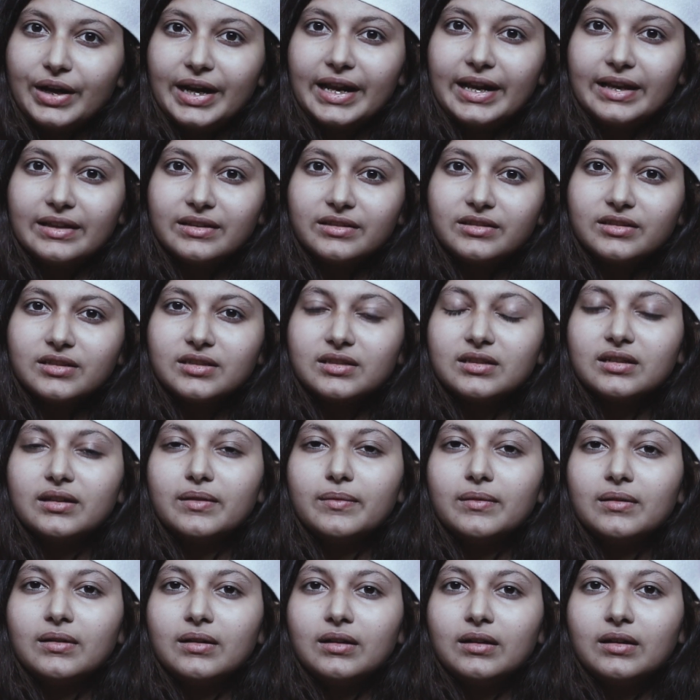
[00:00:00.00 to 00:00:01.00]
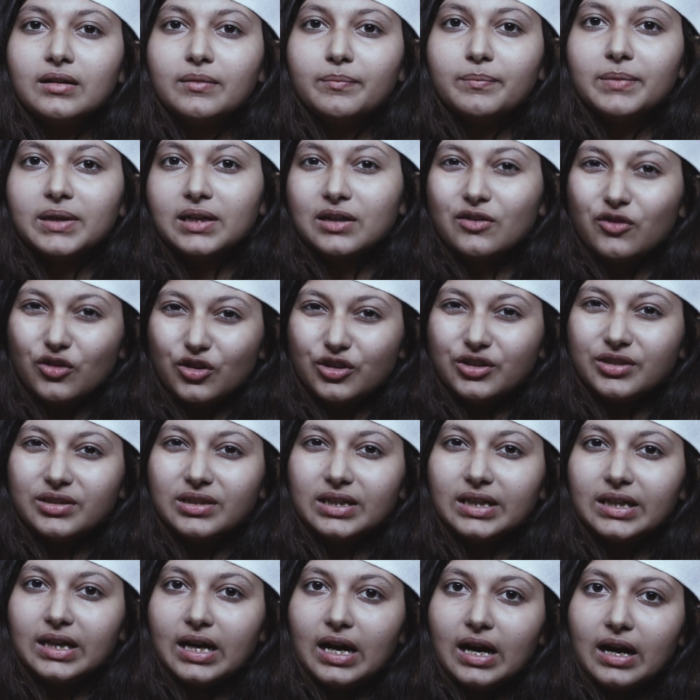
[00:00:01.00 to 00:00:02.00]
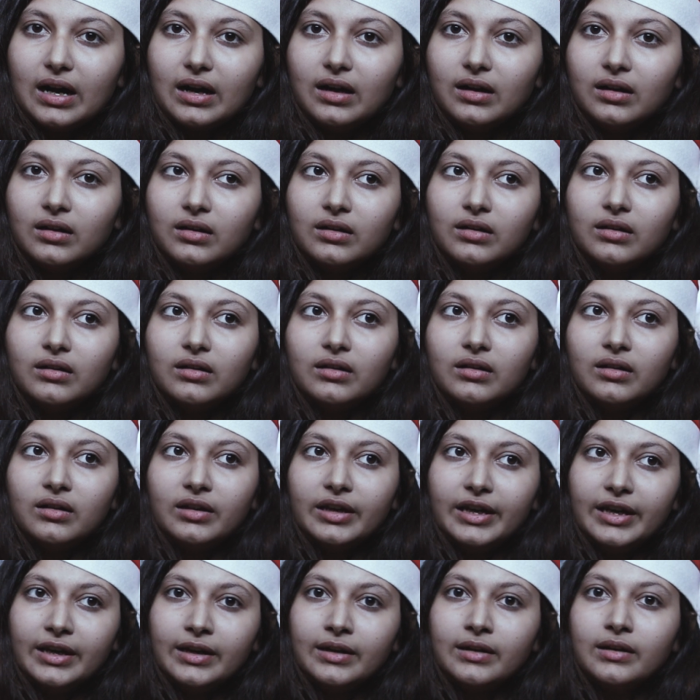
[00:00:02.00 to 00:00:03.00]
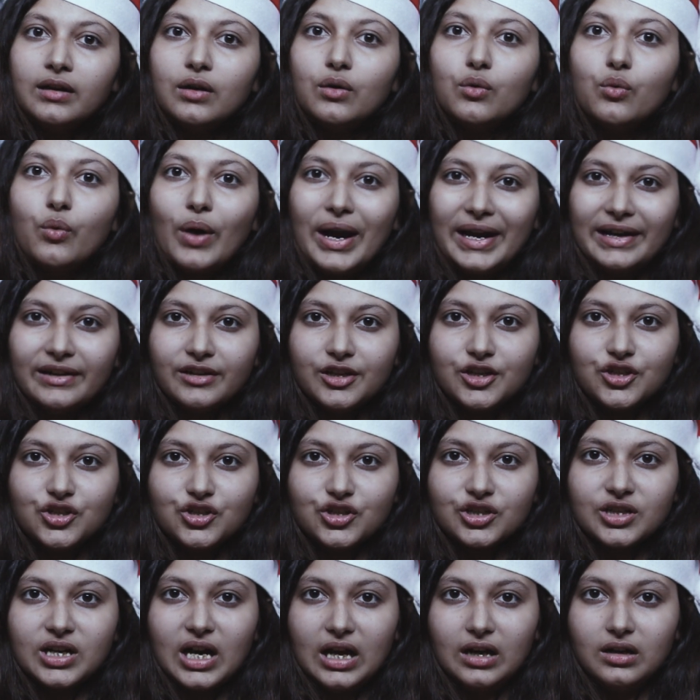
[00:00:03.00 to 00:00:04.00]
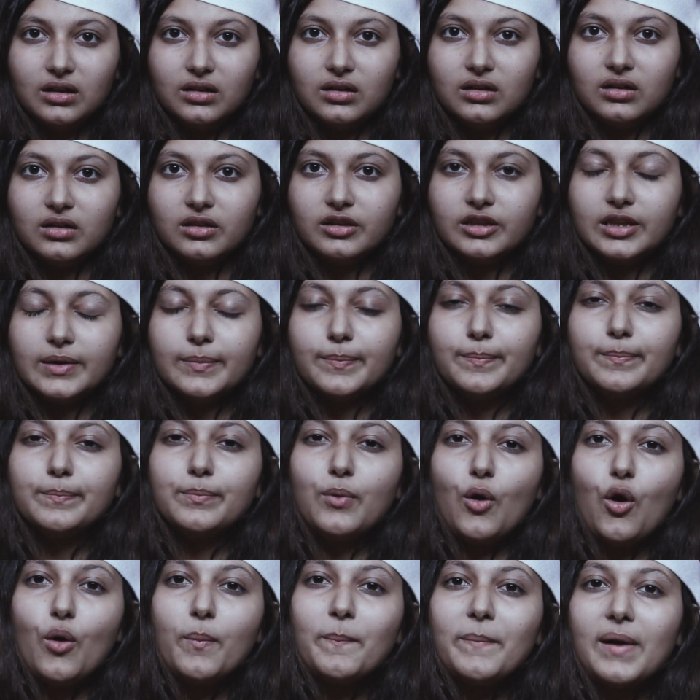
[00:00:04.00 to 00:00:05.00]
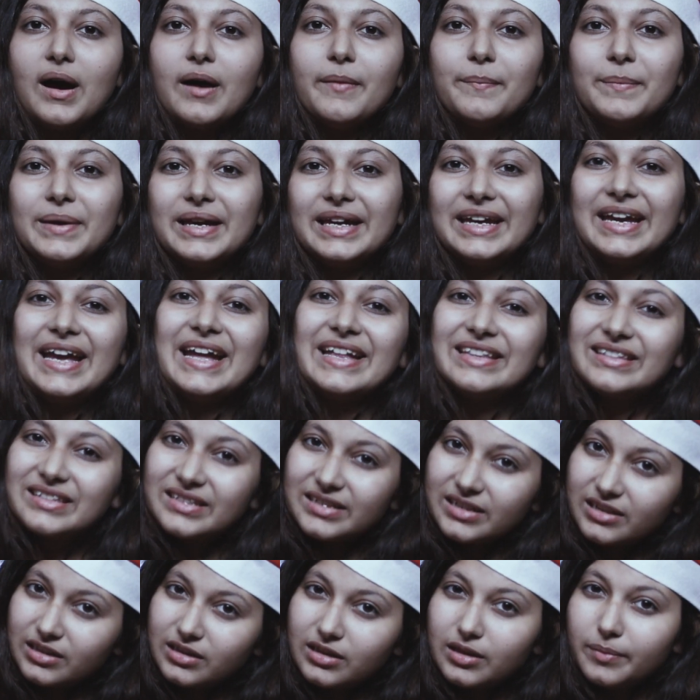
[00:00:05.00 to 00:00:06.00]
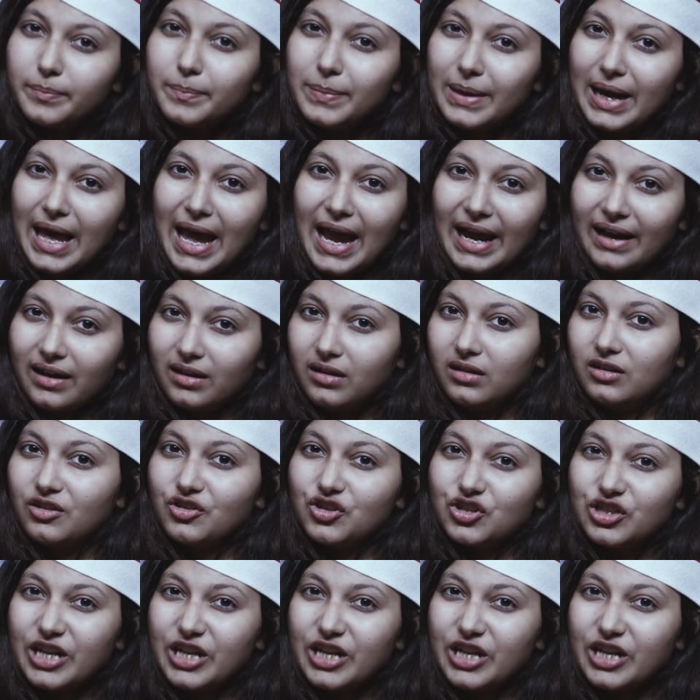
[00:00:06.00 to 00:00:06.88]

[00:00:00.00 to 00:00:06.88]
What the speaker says: grains, because they are in a whitish color, they pop up against the black